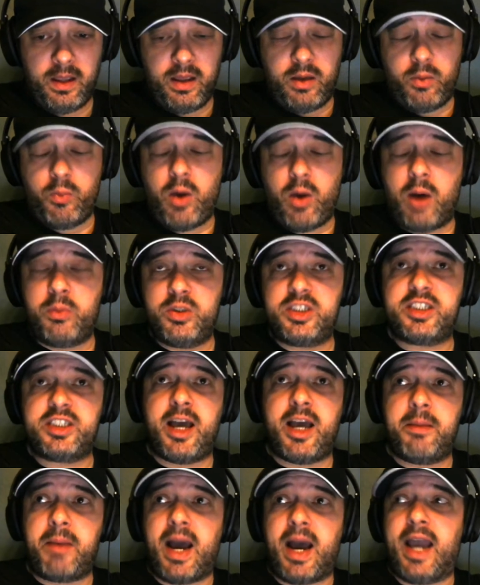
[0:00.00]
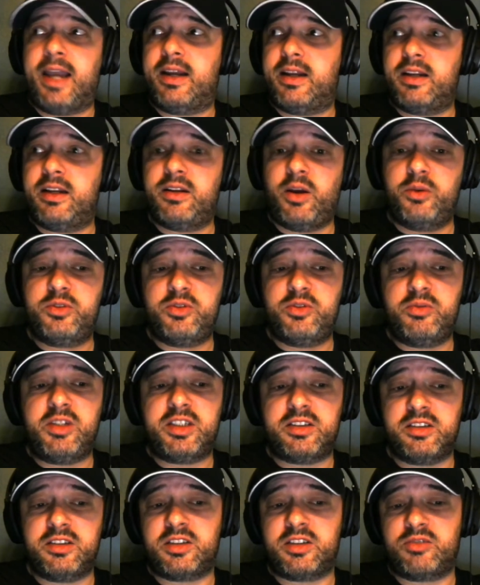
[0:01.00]
What I would say about Ayling, those who
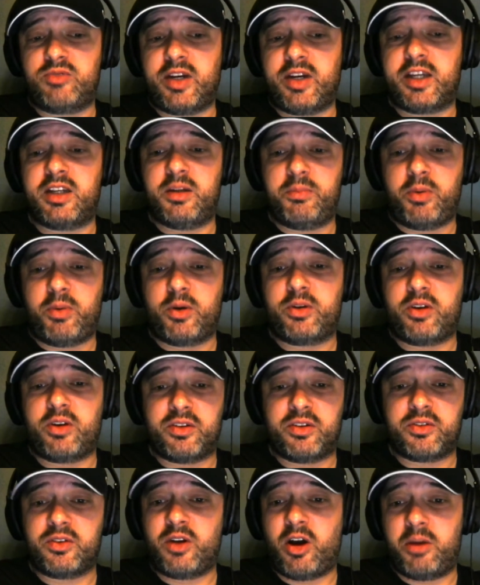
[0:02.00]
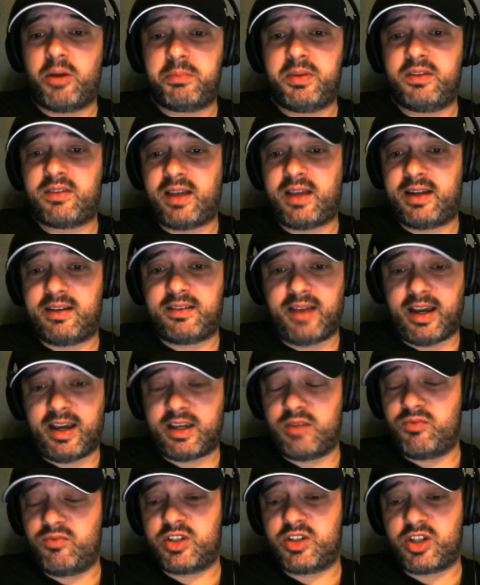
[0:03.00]
listen to the regular podcast and know I've been saying
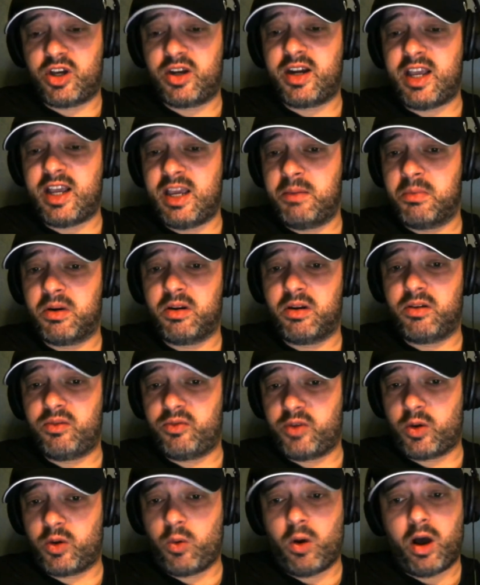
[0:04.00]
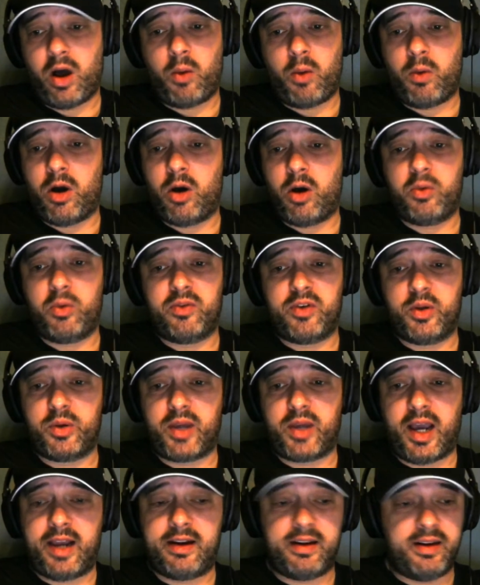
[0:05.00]
attacking return imminent for quite a while with
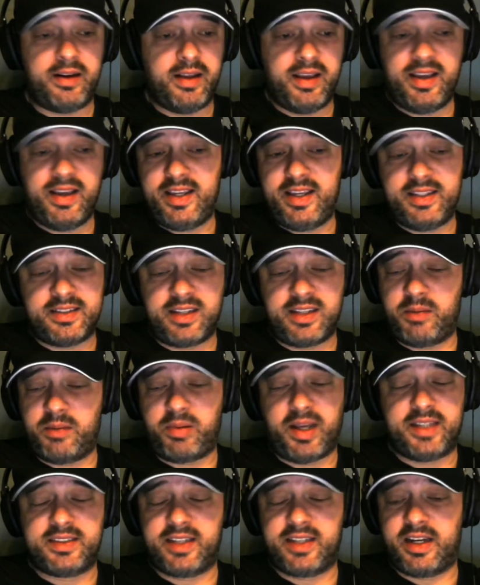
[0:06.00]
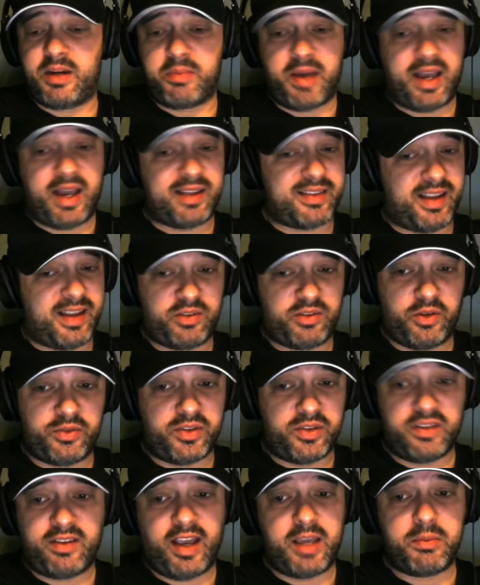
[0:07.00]
Luke Ayling. He's going to play centre-back. That's off
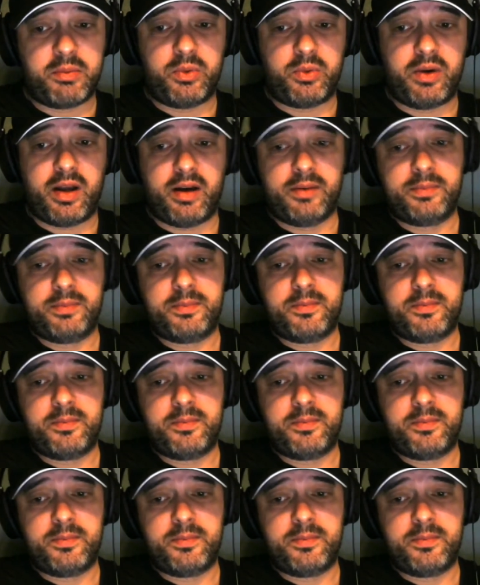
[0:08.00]
the table now.